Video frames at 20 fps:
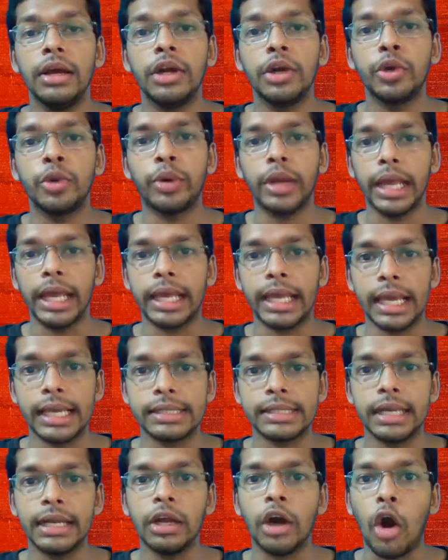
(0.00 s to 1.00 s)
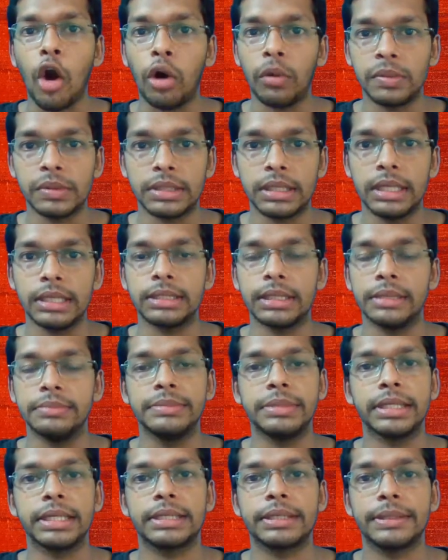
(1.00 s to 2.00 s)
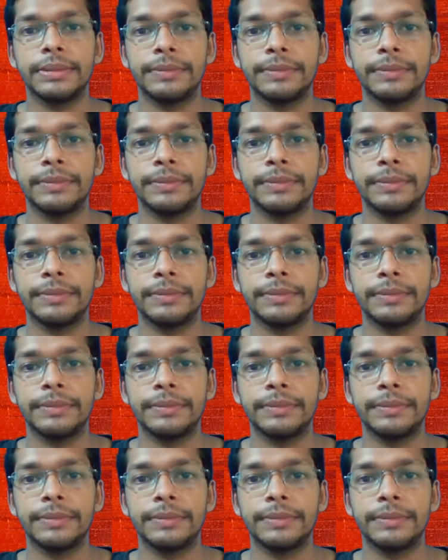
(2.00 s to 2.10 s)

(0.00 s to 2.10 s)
to take as an optional subject.